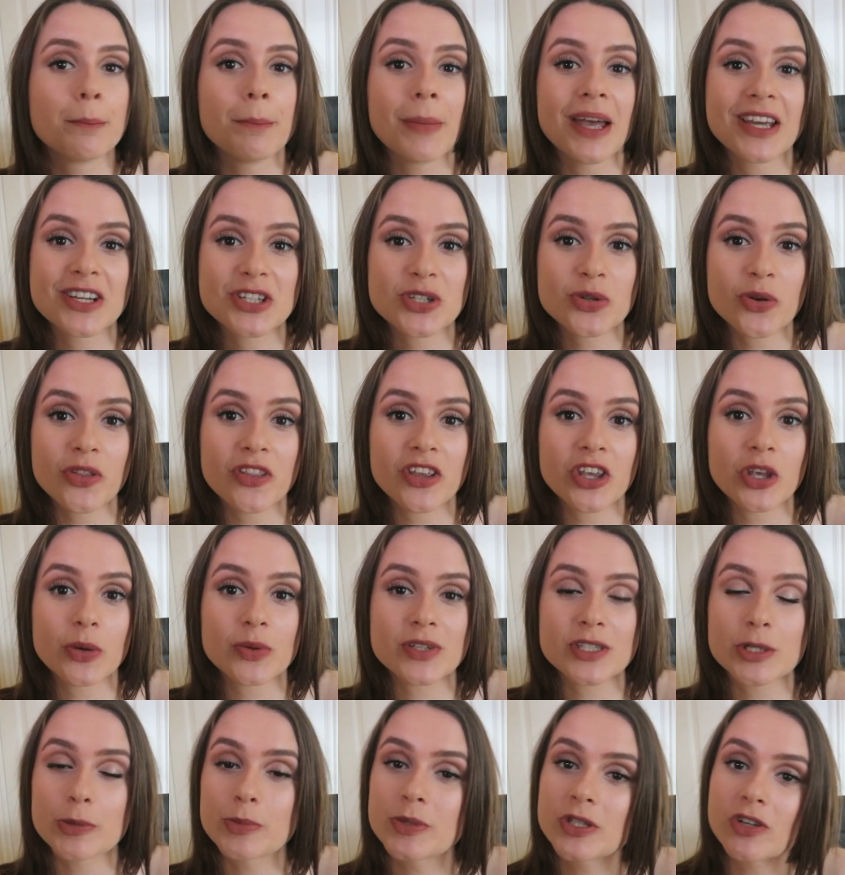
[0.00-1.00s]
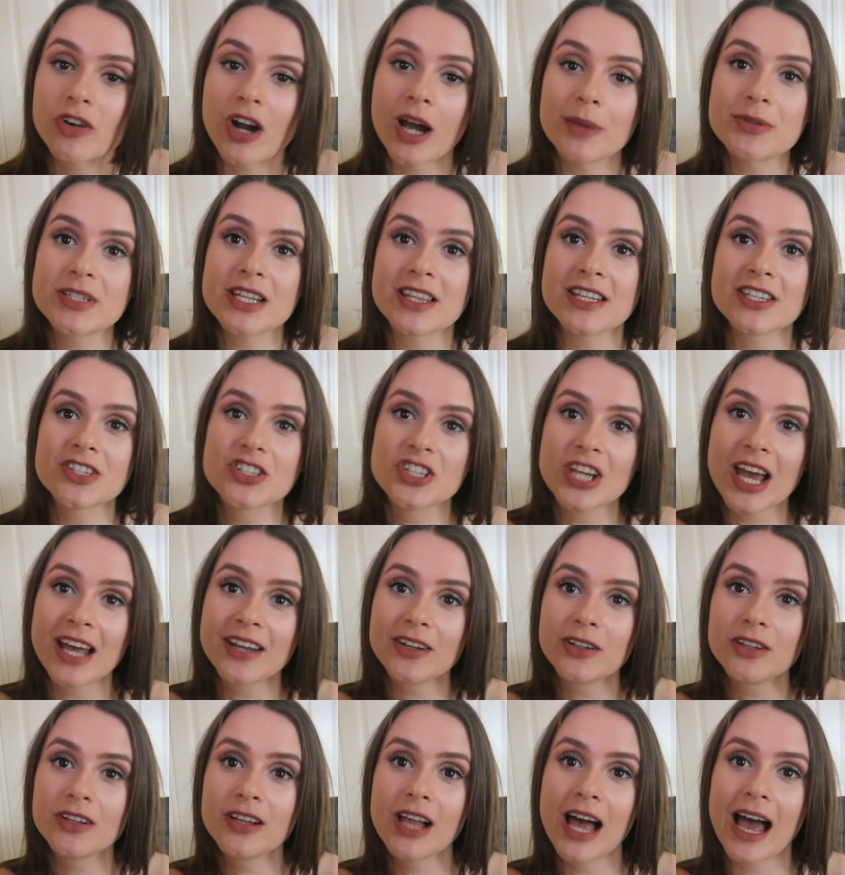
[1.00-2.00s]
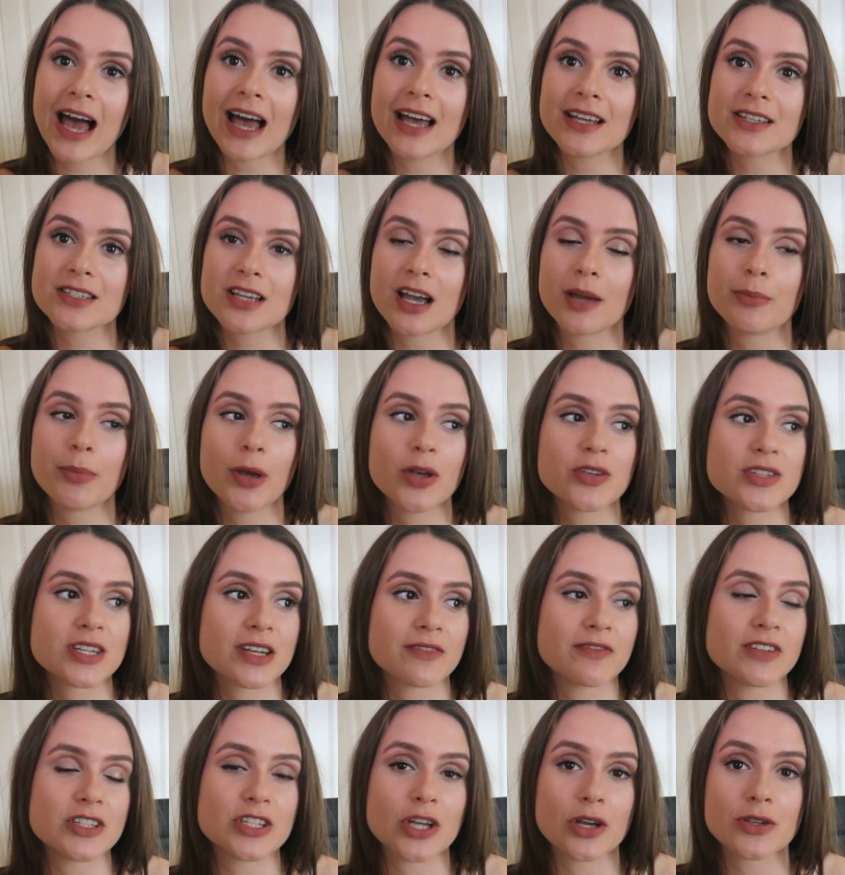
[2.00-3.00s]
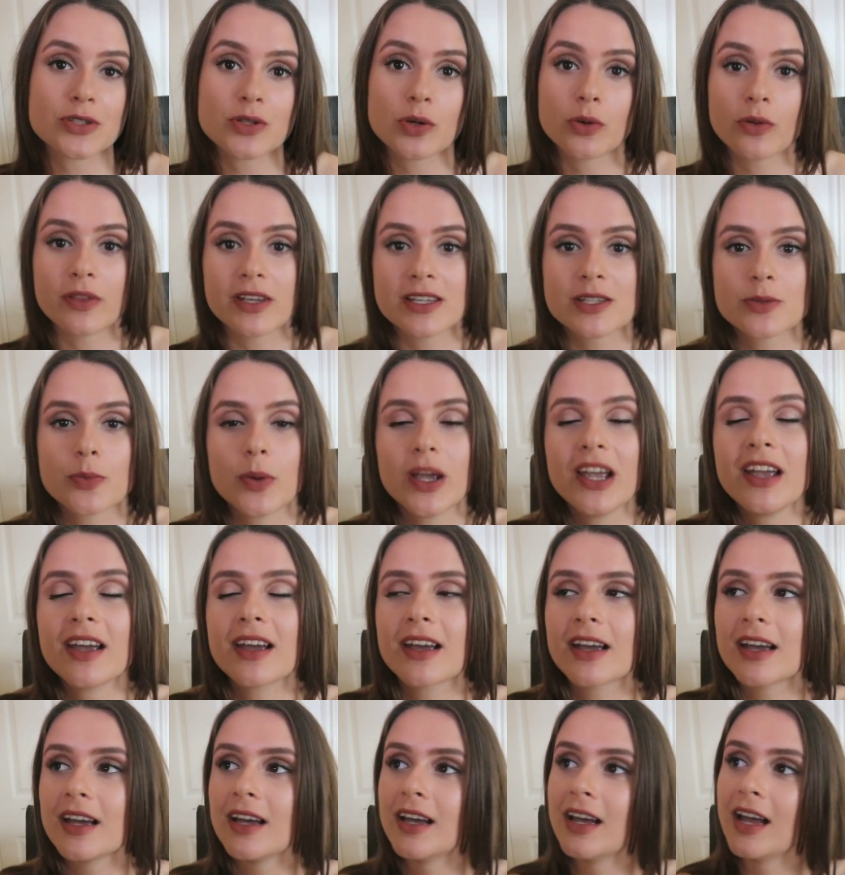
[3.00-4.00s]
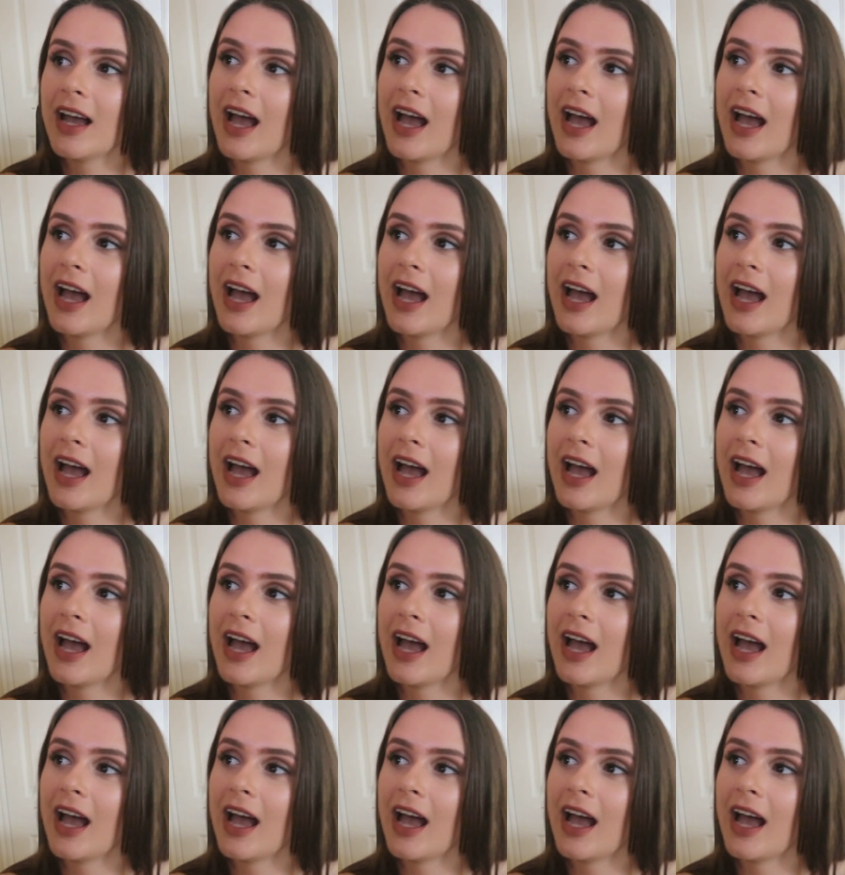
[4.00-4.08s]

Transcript: Make sure that you are subscribed to this channel, as I'm posting videos all this week,